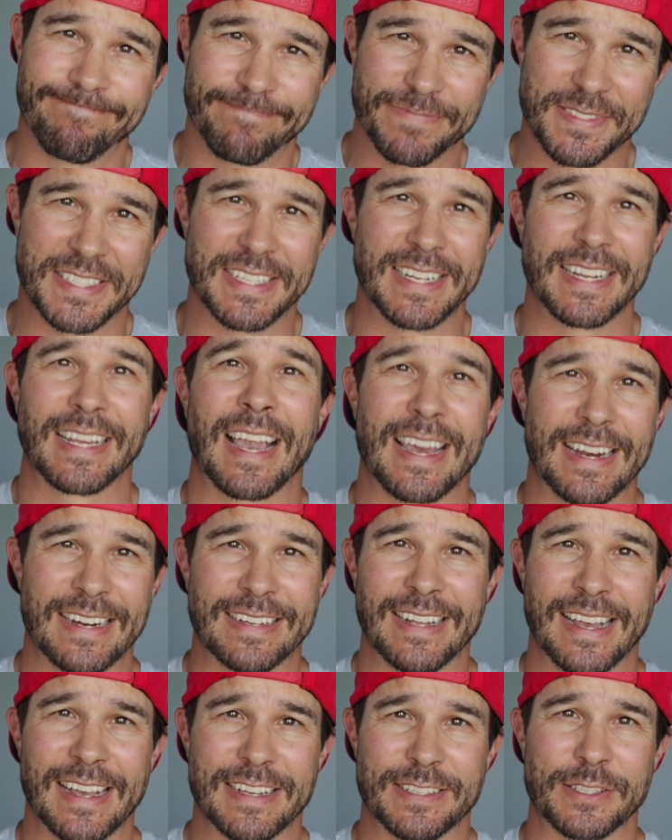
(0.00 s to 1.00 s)
sitting at a
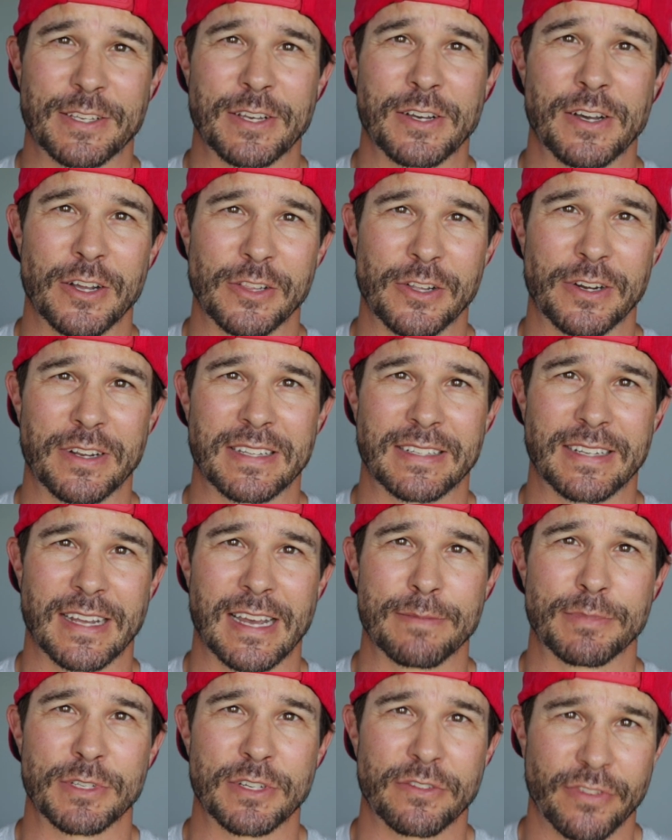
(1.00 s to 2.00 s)
desk a lot of the
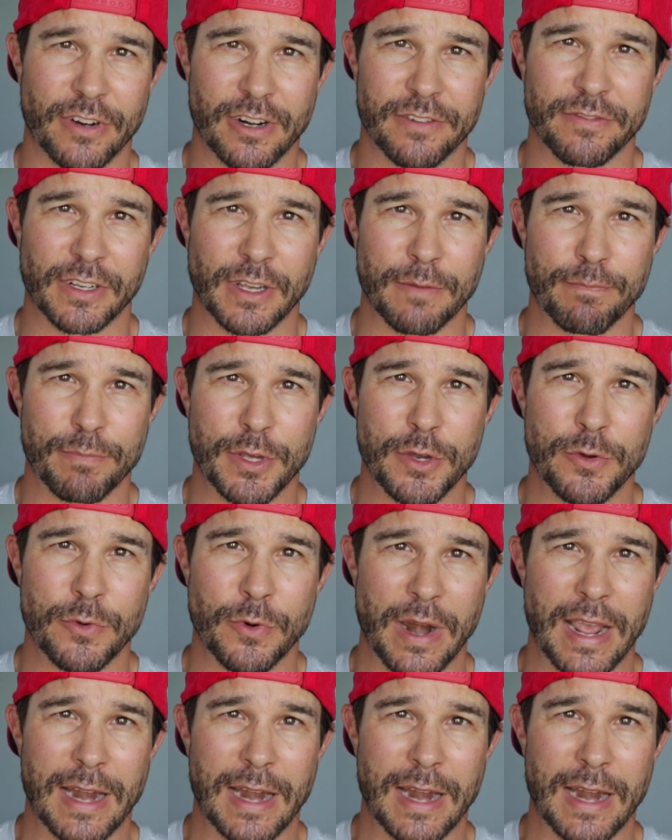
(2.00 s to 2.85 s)
times in front of a computer.